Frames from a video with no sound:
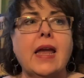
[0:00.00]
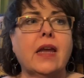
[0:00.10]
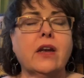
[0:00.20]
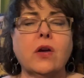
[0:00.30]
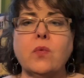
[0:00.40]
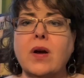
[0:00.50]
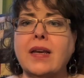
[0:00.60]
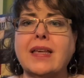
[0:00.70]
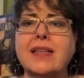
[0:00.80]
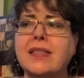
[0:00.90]
You know
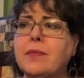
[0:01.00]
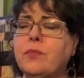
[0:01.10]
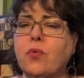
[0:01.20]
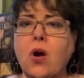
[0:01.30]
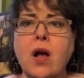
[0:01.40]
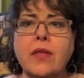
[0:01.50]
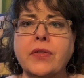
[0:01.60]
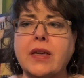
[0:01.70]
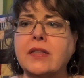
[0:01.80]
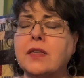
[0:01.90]
what? Get some broth,
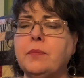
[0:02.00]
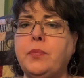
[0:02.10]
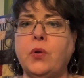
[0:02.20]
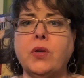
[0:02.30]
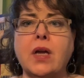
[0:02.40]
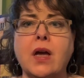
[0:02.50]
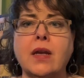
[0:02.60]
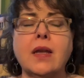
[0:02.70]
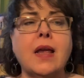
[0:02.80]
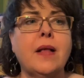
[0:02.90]
get some
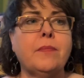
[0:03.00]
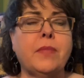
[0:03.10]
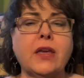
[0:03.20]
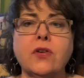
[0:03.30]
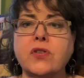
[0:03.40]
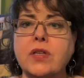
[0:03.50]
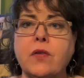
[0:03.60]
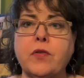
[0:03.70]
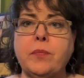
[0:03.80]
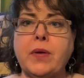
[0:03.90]
bouillon, make
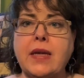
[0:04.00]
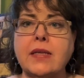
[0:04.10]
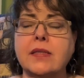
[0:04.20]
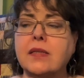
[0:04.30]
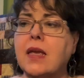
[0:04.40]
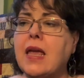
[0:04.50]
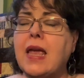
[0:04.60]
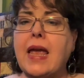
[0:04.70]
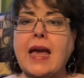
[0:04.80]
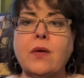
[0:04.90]
yourself a base,
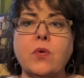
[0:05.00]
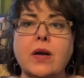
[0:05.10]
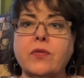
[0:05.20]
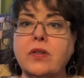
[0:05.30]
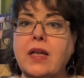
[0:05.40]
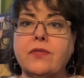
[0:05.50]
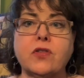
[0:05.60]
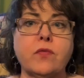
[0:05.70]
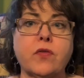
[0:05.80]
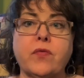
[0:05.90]
add whatever
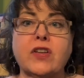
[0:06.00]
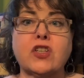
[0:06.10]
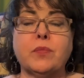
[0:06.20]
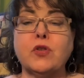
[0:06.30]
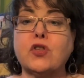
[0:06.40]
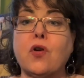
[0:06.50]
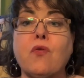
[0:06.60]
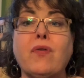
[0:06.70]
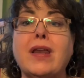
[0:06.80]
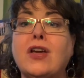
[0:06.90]
leftover vegetables are
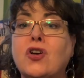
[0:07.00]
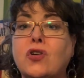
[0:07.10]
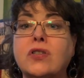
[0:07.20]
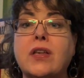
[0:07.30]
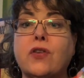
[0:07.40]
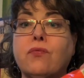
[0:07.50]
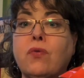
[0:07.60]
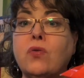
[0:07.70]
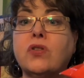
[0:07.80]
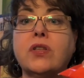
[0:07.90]
already cooked and they're
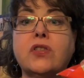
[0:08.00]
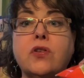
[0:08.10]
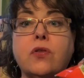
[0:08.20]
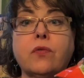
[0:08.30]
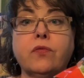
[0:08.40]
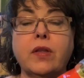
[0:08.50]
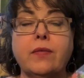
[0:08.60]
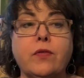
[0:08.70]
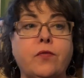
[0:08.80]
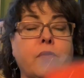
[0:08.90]
roasted so they're
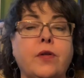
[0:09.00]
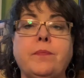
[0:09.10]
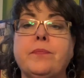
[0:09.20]
flavorful.